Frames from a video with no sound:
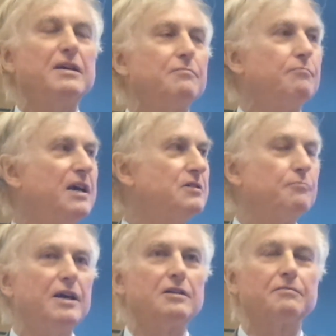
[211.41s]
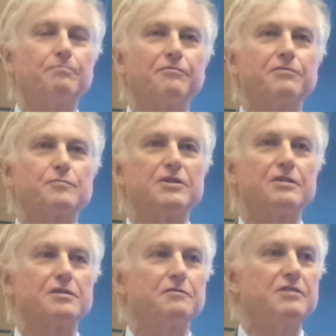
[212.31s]
mate male
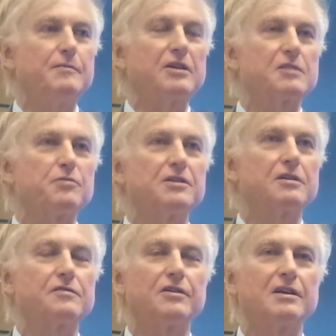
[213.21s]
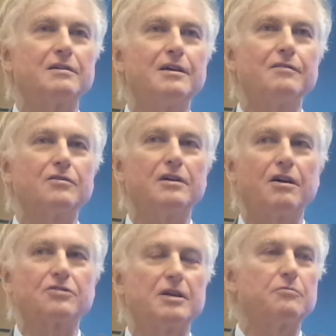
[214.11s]
sprinters to female sprinters for, the, for a
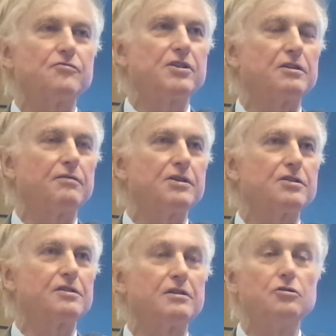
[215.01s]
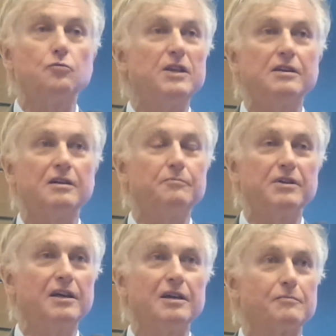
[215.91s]
large number of generations, and you win the
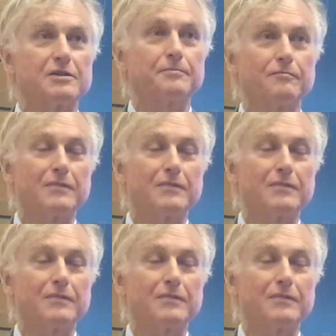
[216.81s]
Olympic Games.